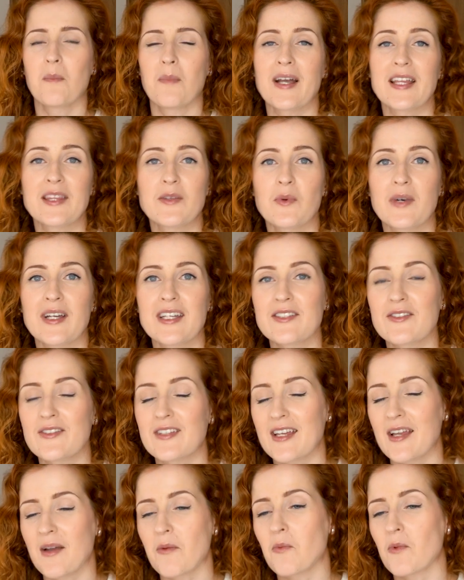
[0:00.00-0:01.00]
By the way,
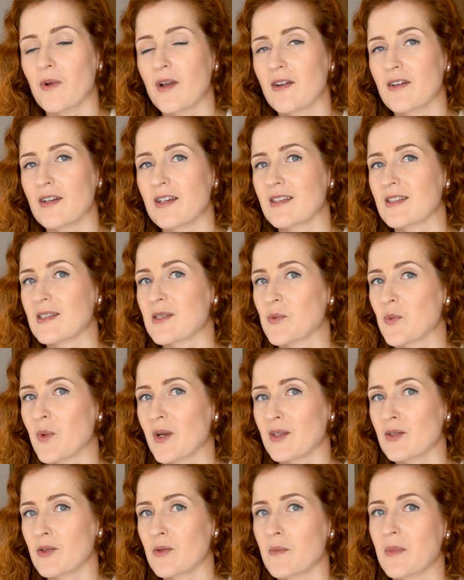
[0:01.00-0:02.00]
today I'm wearing
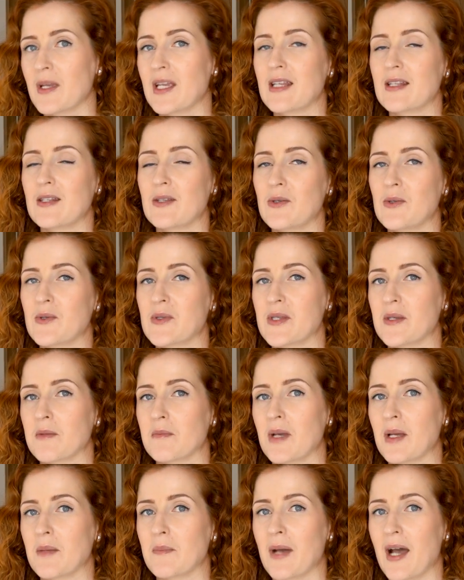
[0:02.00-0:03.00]
sweater made
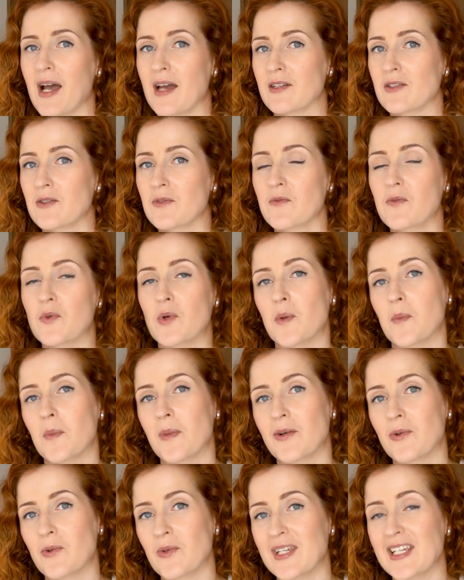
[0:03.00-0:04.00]
using my pattern for
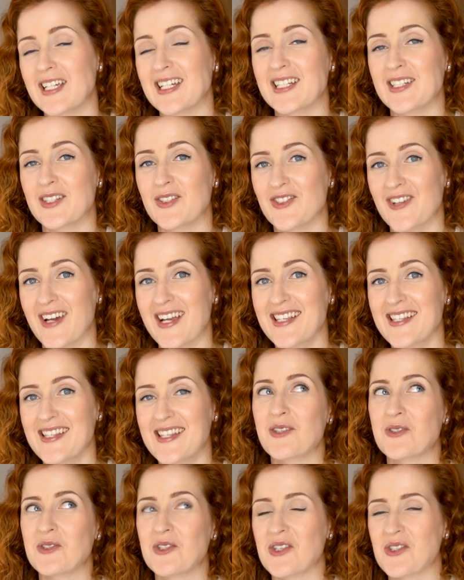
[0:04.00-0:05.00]
Marie
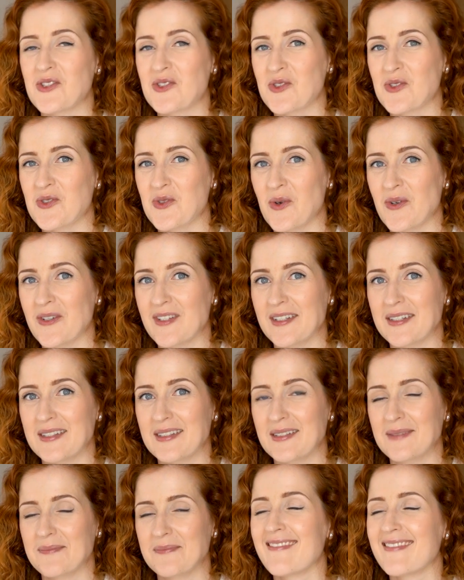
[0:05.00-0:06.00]
dress, just
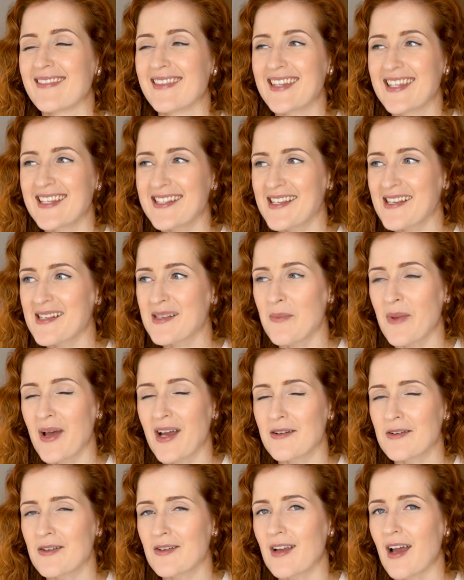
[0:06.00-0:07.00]
shortened. This is a
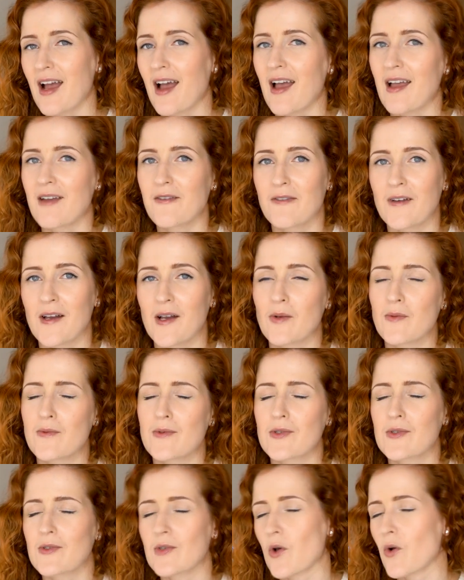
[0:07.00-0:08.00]
pattern I
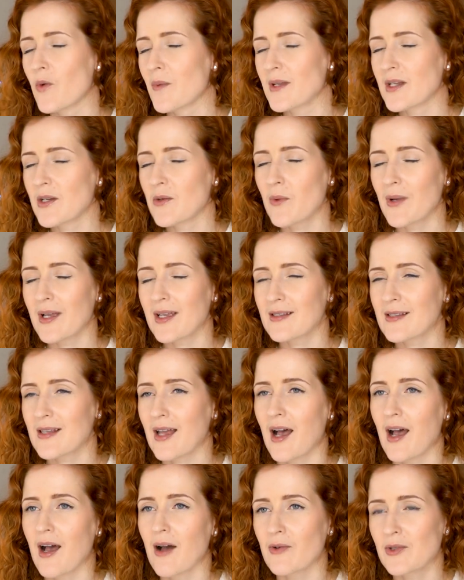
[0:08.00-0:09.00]
found so many ways
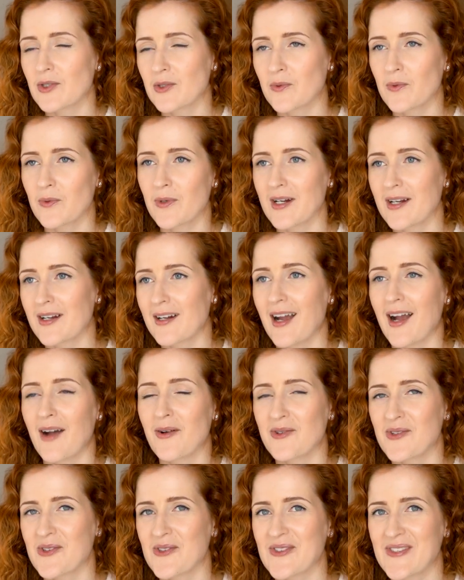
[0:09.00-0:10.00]
how to wear,
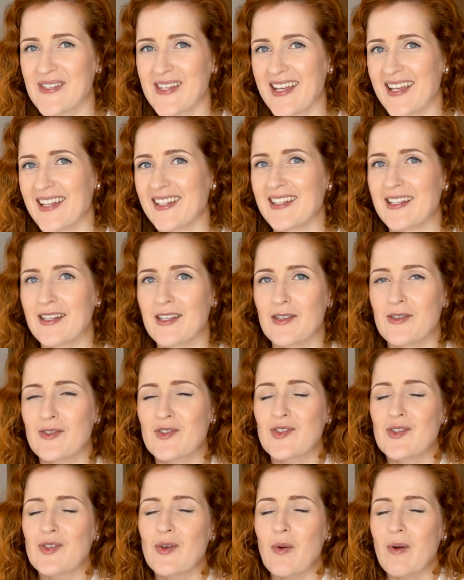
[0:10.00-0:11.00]
how to style, and it's
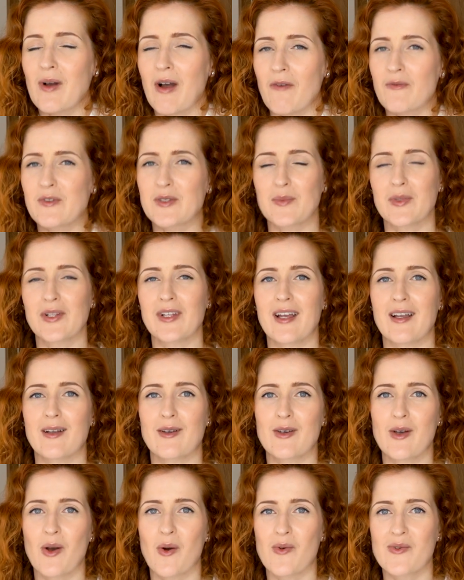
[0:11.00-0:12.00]
so comfortable
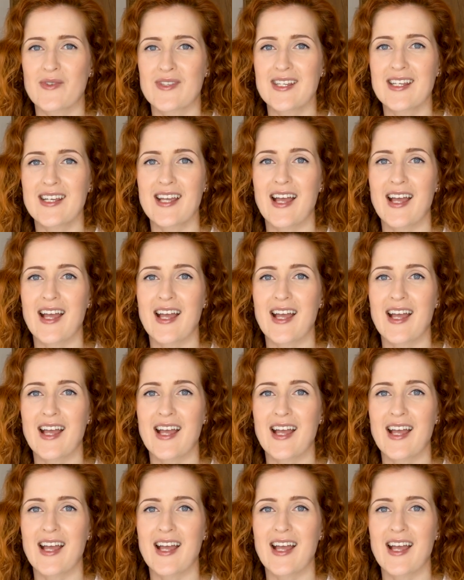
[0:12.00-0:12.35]
and cozy,